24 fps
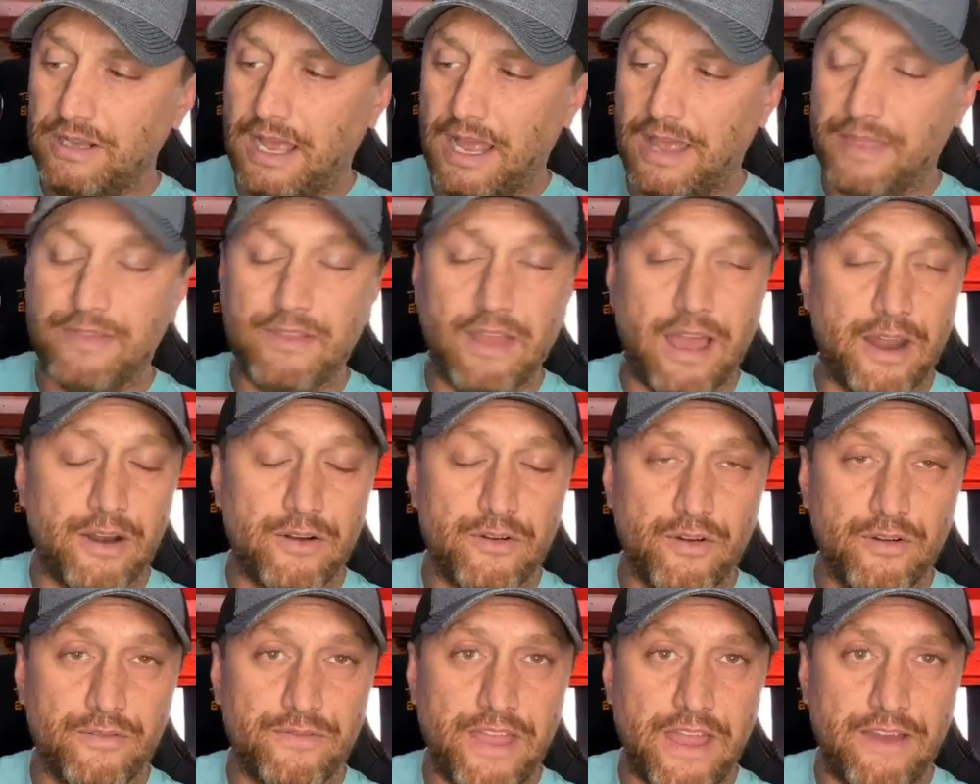I don't
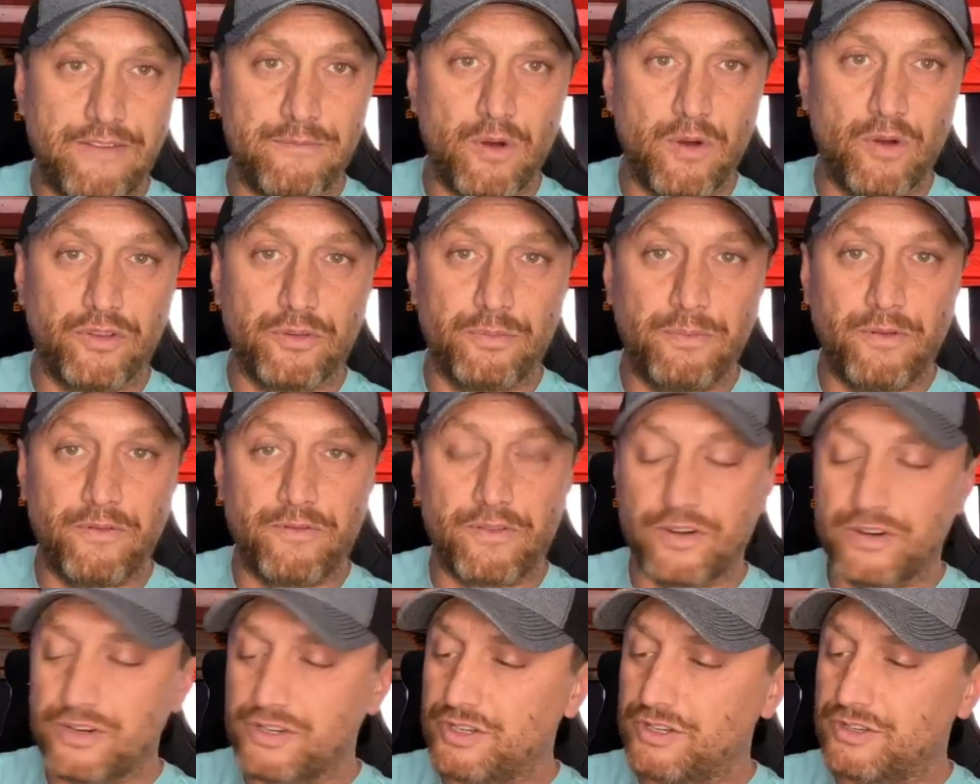know if they have multiple
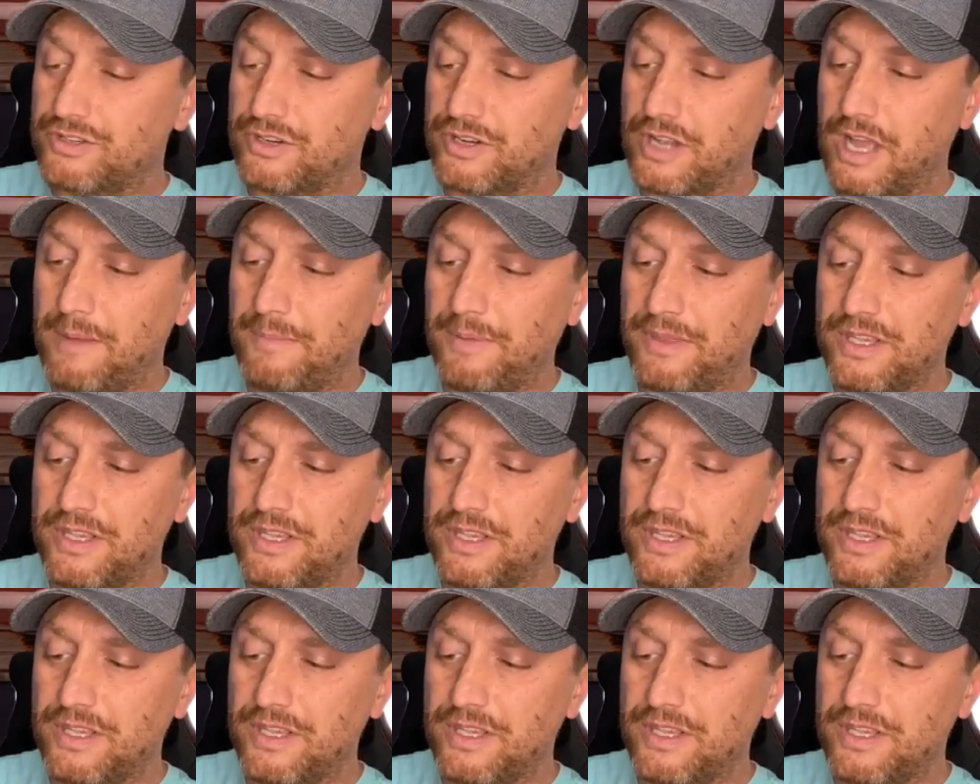versions or not,